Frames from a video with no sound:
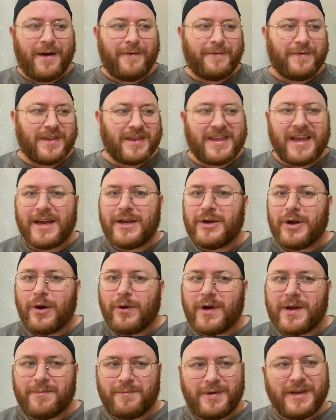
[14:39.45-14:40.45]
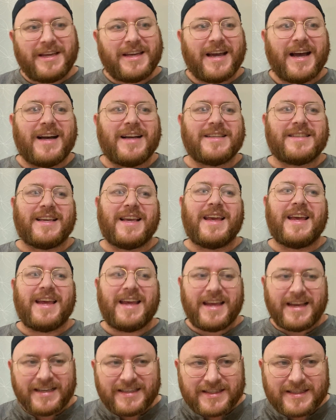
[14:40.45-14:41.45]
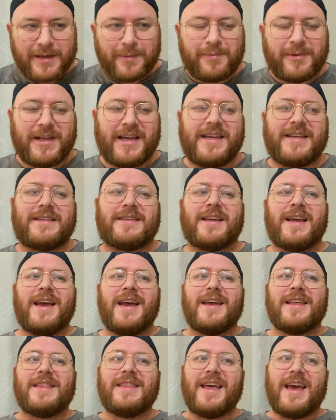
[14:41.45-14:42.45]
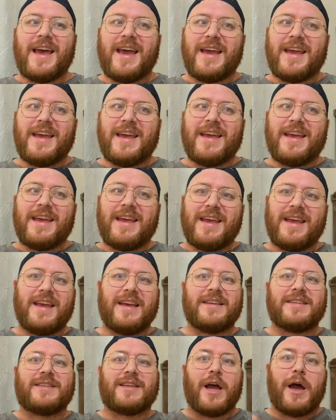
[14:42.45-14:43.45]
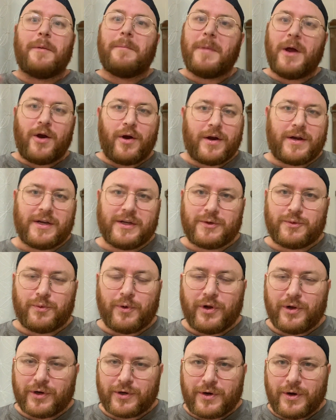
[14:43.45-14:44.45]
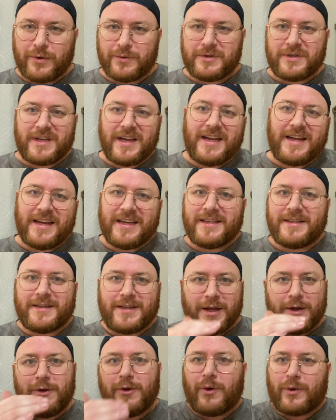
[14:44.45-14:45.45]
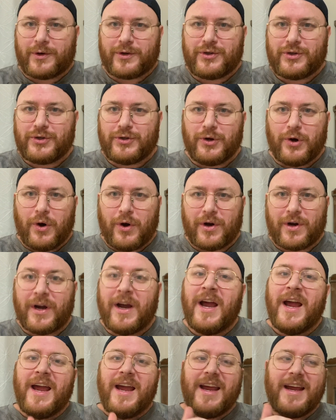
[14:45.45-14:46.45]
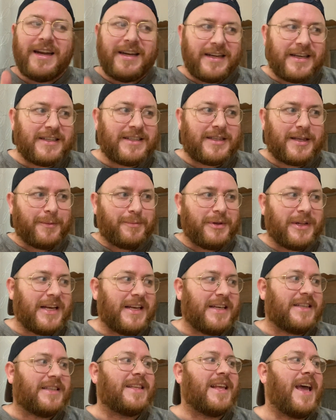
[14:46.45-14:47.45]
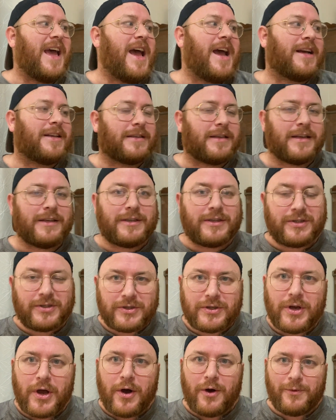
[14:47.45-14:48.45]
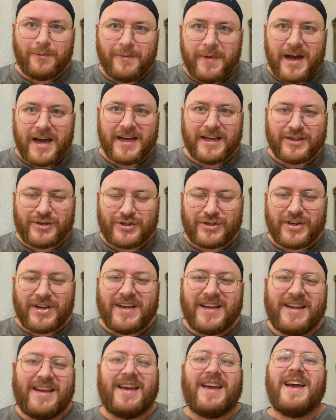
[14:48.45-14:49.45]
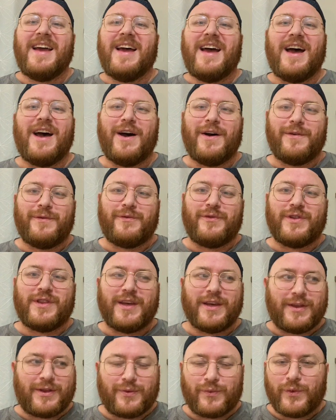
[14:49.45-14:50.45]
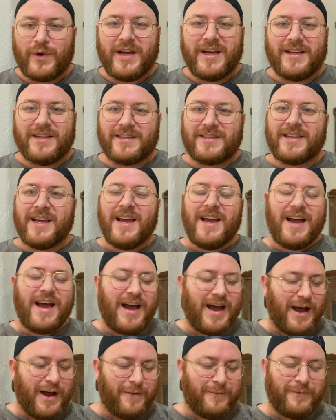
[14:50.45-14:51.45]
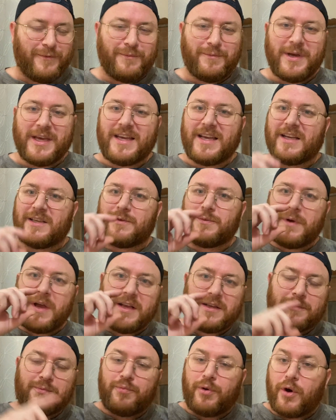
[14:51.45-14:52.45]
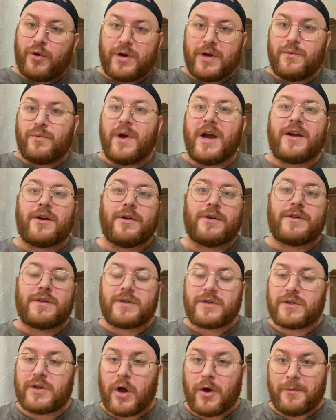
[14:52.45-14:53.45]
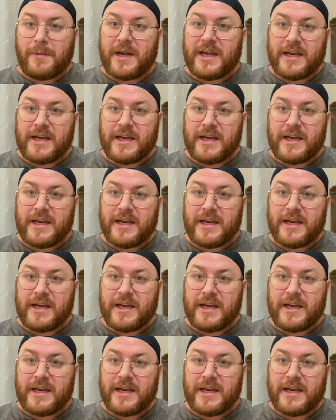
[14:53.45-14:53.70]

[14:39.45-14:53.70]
They know it because it is the place that is America's roller coaster. It is the North Shore. It is the place that has so much of the thrills because it's broken records so many